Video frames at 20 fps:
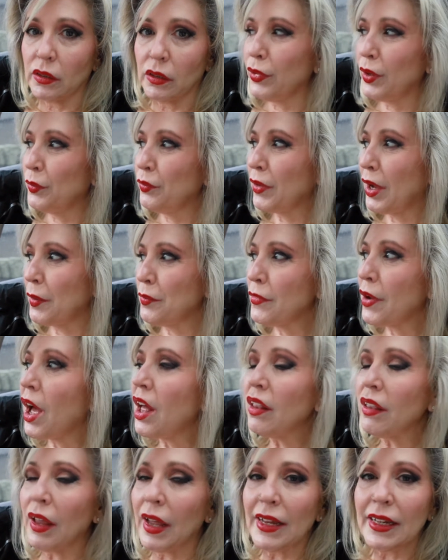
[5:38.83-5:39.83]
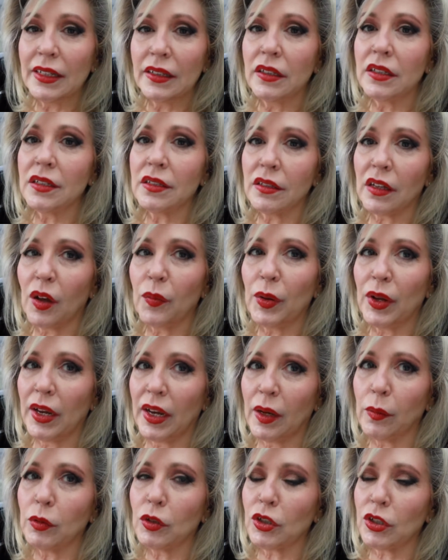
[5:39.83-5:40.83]
But I'm, I'm not liking this not
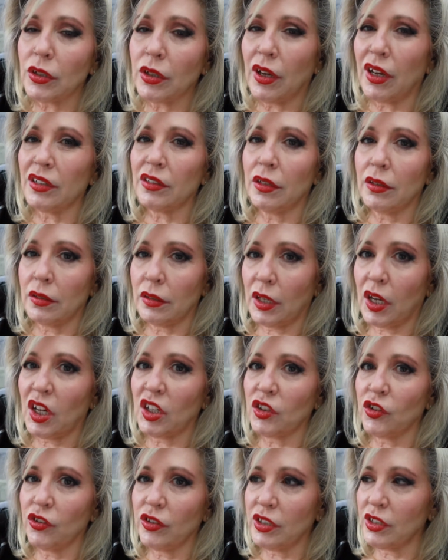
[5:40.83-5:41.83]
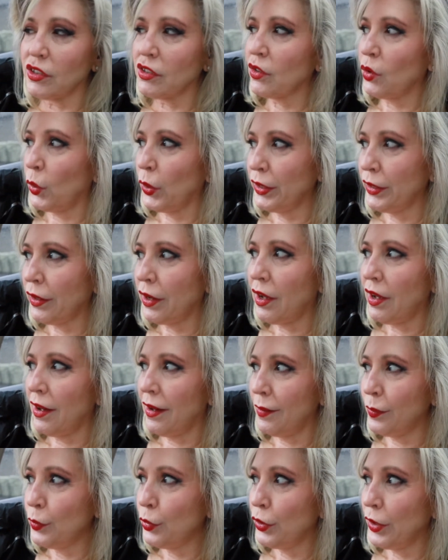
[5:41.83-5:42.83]
being able to talk to the doctor that's going to
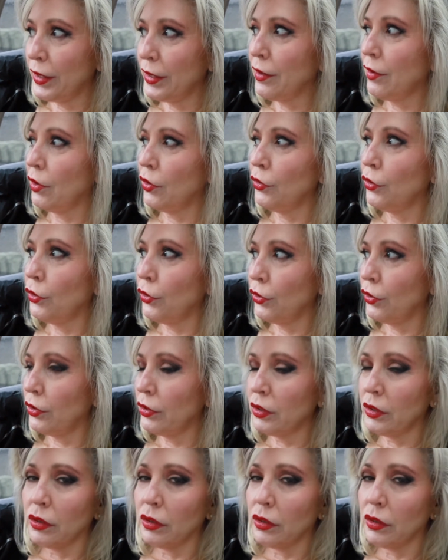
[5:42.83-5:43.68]
operate on her.